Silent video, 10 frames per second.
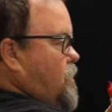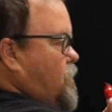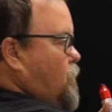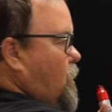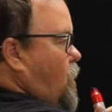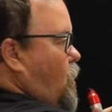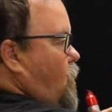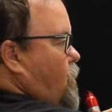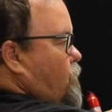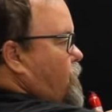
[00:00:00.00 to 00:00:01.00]
you want
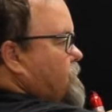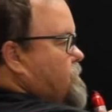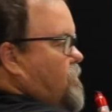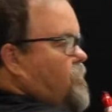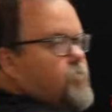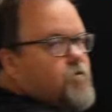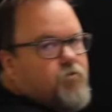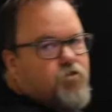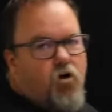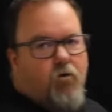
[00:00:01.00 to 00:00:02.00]
all the rest of them to
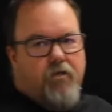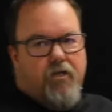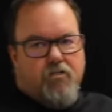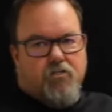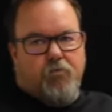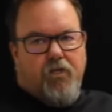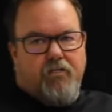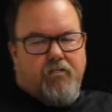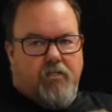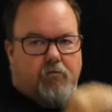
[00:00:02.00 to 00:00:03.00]
start being
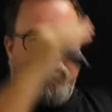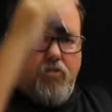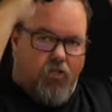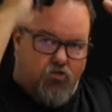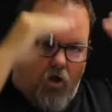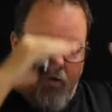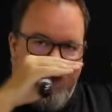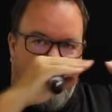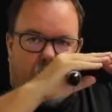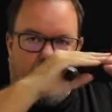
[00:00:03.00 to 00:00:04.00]
displayed to them, so they drop
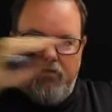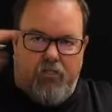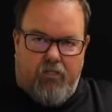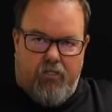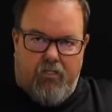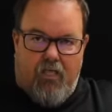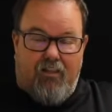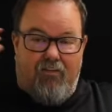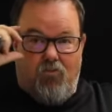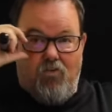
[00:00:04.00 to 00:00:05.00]
down completely into that
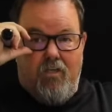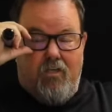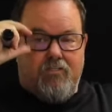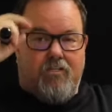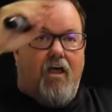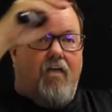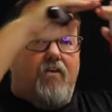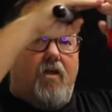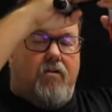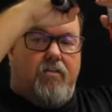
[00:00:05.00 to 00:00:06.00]
level. So now
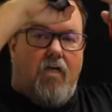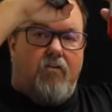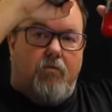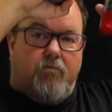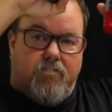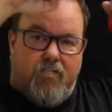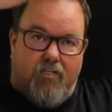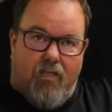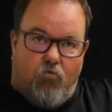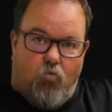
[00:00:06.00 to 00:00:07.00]
they're able to see
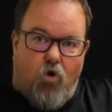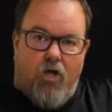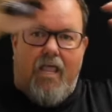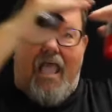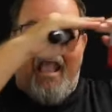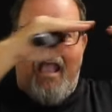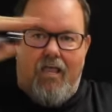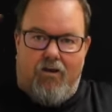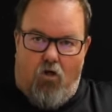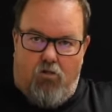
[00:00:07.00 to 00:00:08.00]
level 1
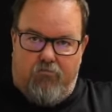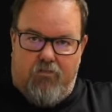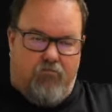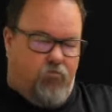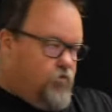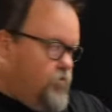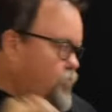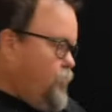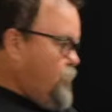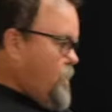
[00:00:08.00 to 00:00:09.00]
and all of level
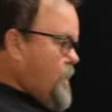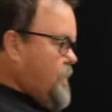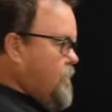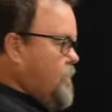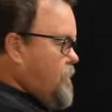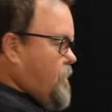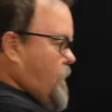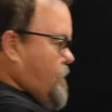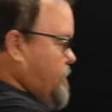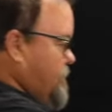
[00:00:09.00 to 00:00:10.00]
2, right?
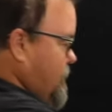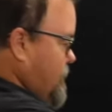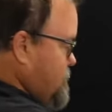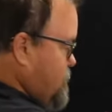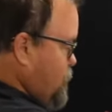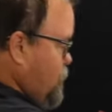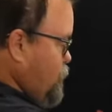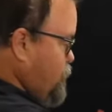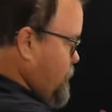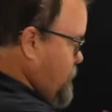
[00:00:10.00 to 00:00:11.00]
And then the
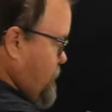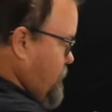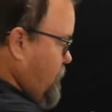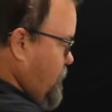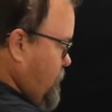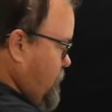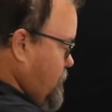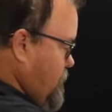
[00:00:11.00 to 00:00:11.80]
exclusion here